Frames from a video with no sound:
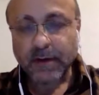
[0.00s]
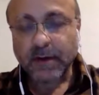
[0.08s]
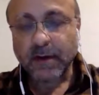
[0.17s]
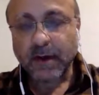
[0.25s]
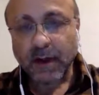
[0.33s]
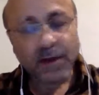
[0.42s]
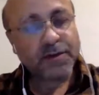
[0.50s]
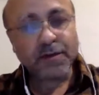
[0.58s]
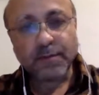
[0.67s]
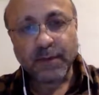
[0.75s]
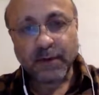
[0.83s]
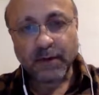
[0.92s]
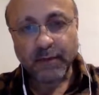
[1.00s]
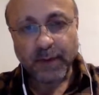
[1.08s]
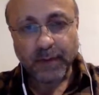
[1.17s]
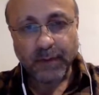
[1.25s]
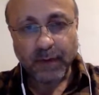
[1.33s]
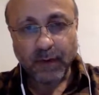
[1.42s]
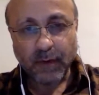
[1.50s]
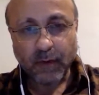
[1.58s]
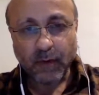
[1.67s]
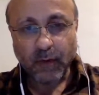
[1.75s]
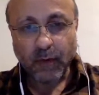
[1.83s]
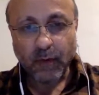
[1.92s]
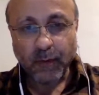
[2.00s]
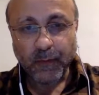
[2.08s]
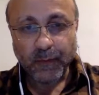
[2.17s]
a large number of people who